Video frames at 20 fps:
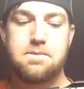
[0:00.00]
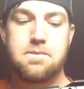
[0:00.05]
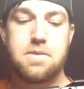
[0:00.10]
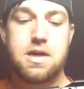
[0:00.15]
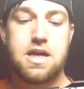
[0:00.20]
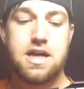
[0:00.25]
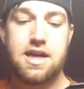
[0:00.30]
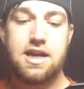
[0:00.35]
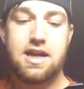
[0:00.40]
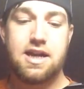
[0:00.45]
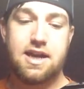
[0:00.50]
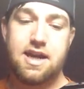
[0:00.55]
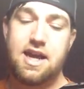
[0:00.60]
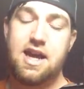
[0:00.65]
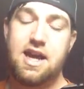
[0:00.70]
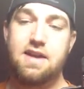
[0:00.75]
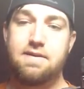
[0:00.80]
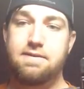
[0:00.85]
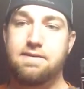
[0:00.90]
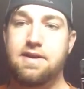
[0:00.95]
But it
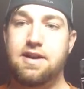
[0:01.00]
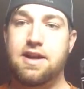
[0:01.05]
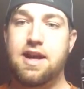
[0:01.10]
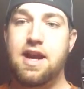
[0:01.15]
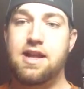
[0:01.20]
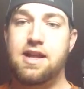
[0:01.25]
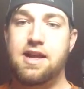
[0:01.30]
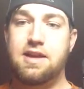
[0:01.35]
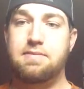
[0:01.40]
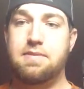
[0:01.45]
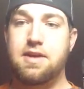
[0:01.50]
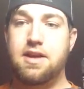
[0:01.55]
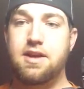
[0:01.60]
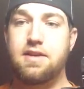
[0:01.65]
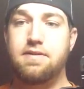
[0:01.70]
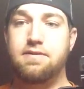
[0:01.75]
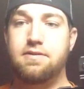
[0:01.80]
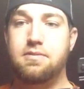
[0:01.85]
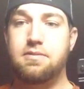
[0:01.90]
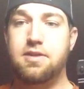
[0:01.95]
can fit a guy like me
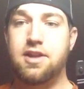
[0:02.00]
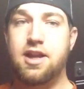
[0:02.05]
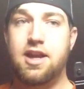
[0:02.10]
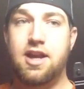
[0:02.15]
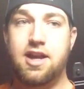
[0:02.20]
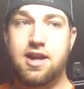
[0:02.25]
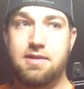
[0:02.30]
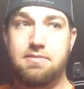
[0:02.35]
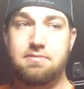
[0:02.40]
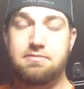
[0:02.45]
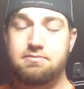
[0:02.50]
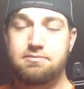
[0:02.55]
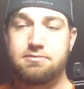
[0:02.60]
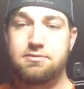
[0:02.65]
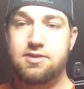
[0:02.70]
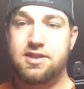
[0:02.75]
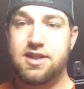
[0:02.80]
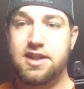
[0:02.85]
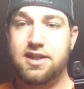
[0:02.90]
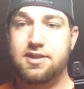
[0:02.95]
comfortably. I am
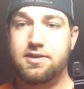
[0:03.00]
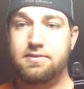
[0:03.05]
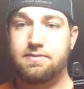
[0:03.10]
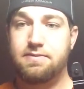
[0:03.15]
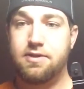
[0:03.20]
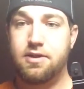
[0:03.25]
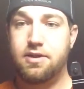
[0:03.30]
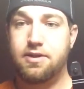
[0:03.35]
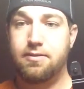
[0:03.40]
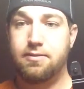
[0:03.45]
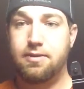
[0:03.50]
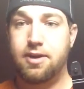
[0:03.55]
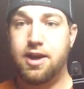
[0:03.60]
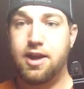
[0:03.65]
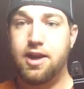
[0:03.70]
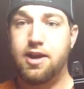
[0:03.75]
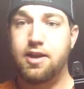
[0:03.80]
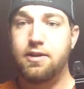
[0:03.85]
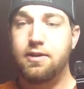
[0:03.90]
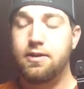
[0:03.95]

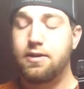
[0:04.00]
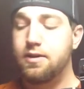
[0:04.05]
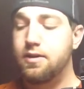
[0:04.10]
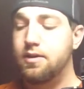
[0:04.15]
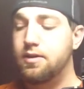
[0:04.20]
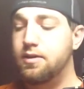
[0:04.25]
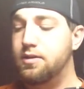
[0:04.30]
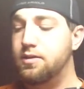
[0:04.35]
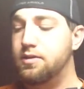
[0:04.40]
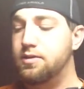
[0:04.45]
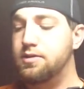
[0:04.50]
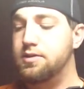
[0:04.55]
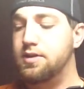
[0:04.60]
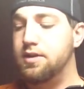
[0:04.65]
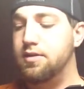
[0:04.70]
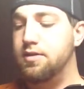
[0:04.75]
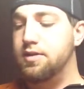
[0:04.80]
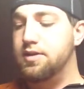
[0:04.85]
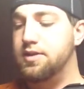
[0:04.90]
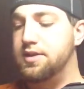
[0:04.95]
6'3",
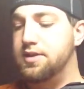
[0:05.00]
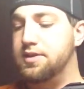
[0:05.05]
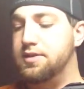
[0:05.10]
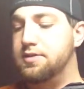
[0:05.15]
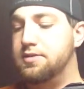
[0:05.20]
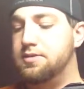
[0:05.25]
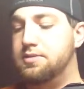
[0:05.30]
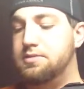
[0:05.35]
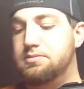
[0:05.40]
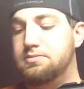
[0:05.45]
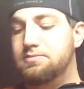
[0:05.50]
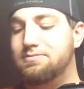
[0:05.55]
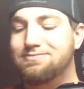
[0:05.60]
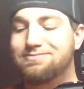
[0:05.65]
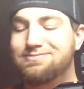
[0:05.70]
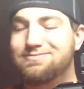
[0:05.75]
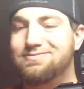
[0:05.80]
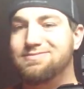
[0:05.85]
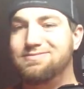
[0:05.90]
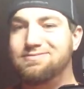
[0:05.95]
so it's
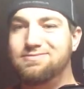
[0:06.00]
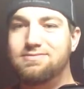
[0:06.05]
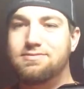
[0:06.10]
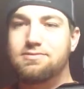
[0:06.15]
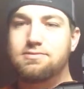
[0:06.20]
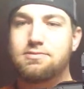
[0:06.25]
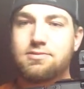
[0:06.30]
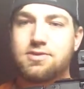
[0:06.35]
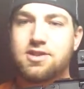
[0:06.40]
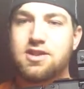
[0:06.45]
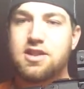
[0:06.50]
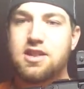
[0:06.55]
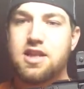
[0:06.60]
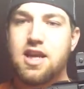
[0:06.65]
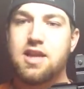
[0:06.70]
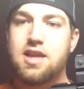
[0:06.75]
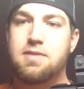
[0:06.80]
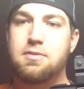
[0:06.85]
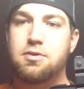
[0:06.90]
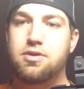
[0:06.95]

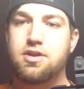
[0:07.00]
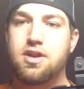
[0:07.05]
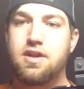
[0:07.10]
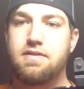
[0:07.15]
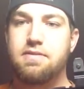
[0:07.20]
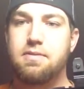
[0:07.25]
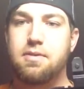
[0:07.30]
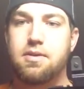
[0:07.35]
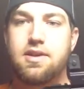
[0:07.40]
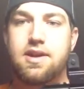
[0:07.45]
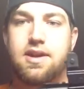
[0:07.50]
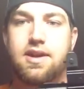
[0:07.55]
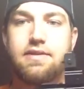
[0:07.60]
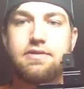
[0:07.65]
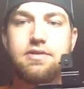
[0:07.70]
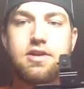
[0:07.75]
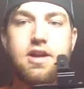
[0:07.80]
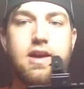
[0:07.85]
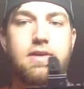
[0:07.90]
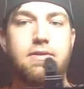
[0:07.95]
not the most comfortable thing
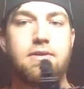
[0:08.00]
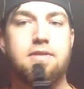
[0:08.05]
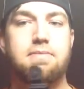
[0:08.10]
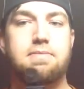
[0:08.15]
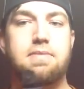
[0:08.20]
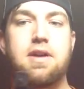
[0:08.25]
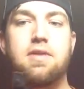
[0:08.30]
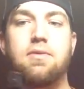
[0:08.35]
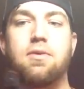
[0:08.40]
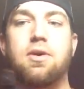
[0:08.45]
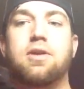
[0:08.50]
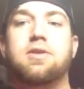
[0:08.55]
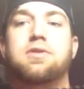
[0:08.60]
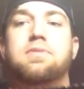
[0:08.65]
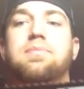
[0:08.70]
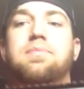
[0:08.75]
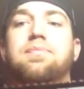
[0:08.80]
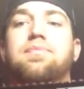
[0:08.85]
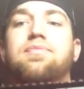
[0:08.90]
I've shot with, but it works.